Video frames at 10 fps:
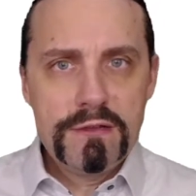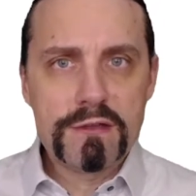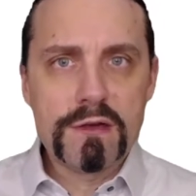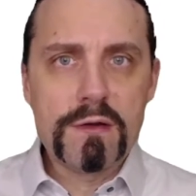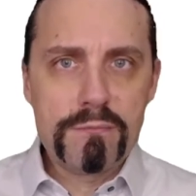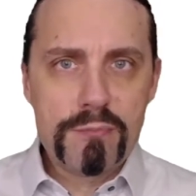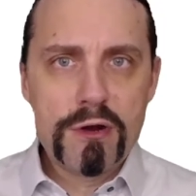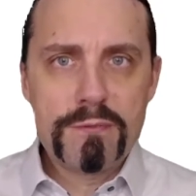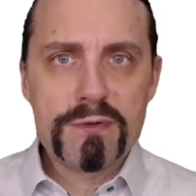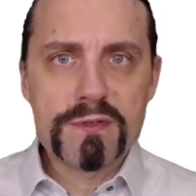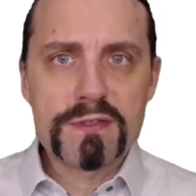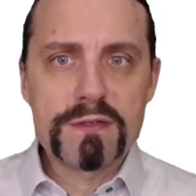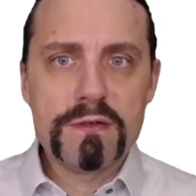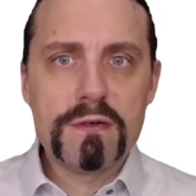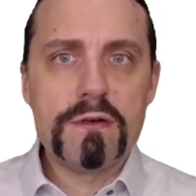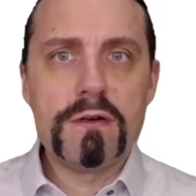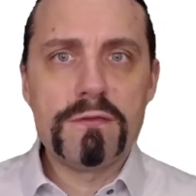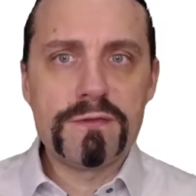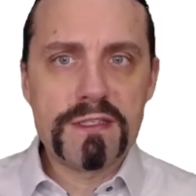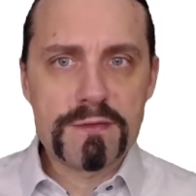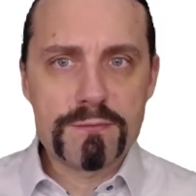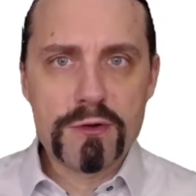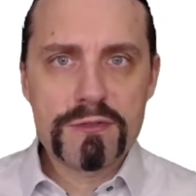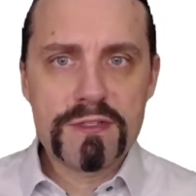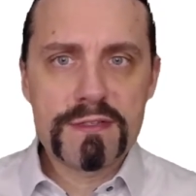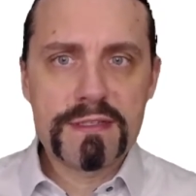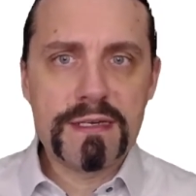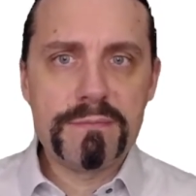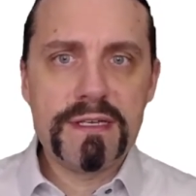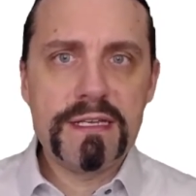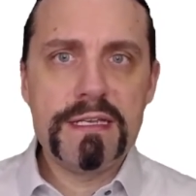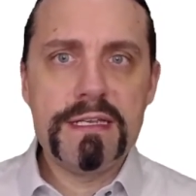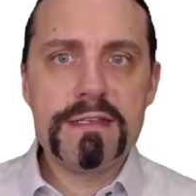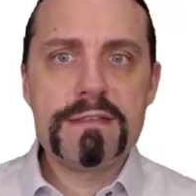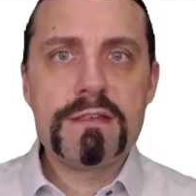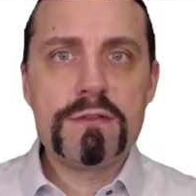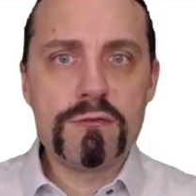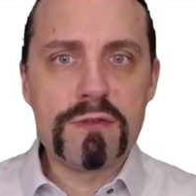The purpose of this process step is to